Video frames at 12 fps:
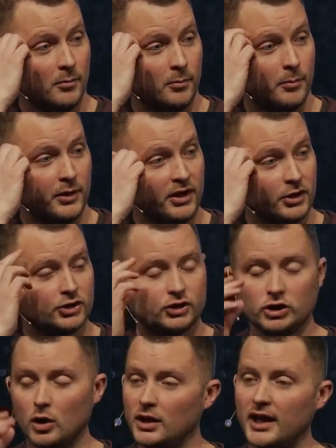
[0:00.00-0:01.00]
but they're
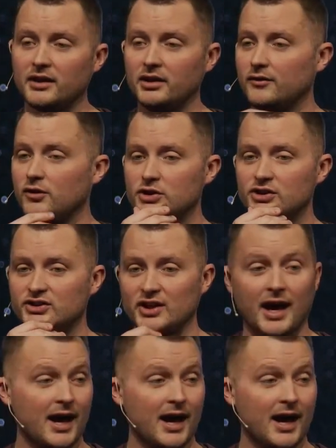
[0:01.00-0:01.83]
so likely. If you just say,